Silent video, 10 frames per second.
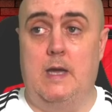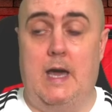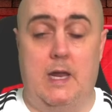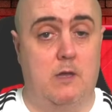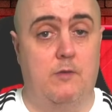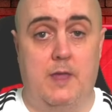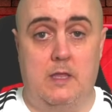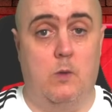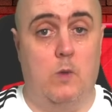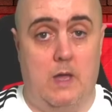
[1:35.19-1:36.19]
I don't
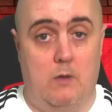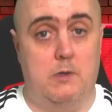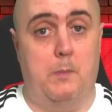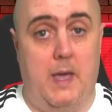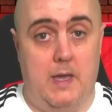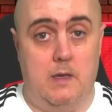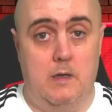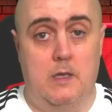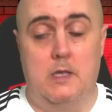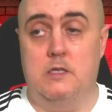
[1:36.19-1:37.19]
think that we're going to pay it.